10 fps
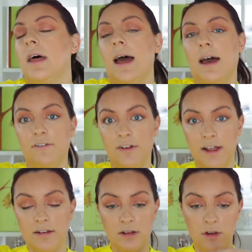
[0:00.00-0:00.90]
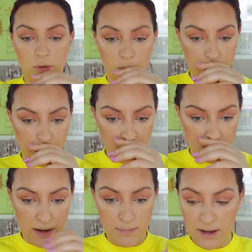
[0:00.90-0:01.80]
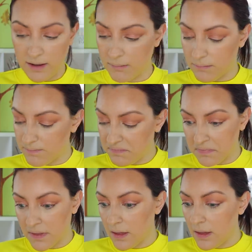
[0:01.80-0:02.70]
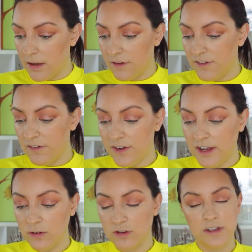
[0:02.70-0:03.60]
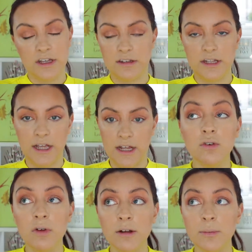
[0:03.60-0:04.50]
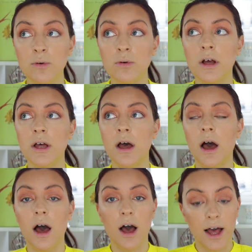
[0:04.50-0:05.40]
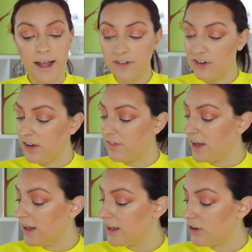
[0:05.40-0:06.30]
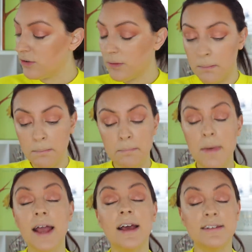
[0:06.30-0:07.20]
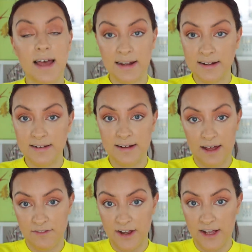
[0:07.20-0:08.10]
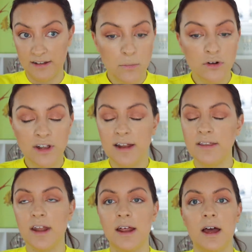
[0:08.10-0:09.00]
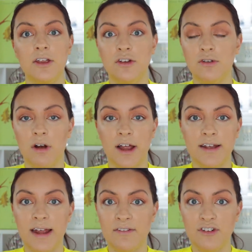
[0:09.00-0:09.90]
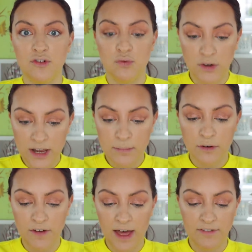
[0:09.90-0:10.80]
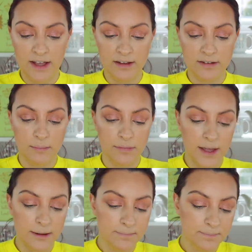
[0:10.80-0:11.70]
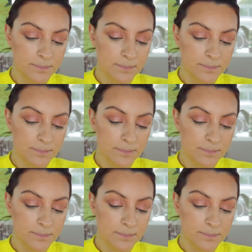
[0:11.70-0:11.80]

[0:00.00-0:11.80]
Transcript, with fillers: athletes who, you know, maybe fifteen or sixteen, incredible, high achieving, mega talented athlete, more talent than you or I could ever dream of having at something,